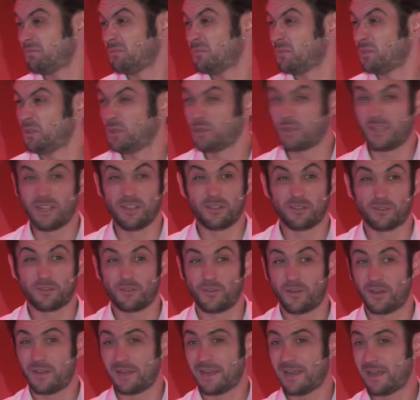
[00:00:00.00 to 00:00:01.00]
looking to
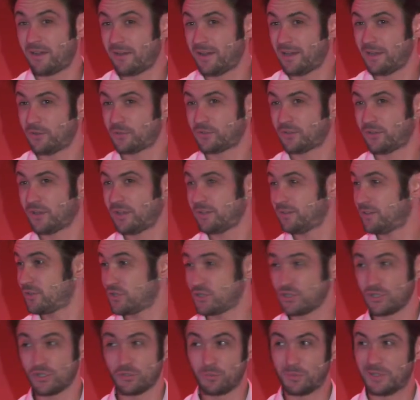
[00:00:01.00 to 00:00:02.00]
find out how tight they
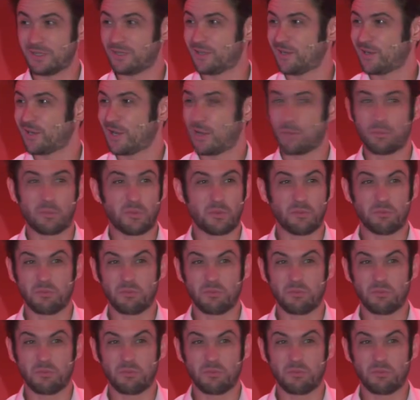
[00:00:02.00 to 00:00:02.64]
should have been done up,